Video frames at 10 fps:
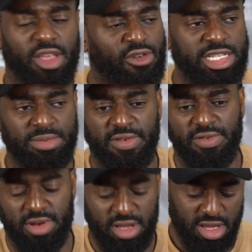Crazy
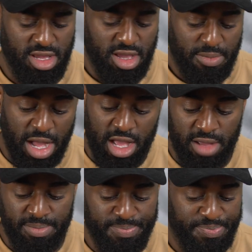midfield. But
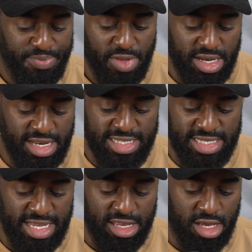um let's
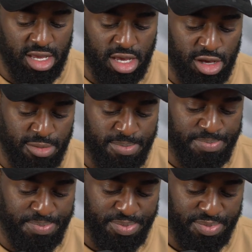see the um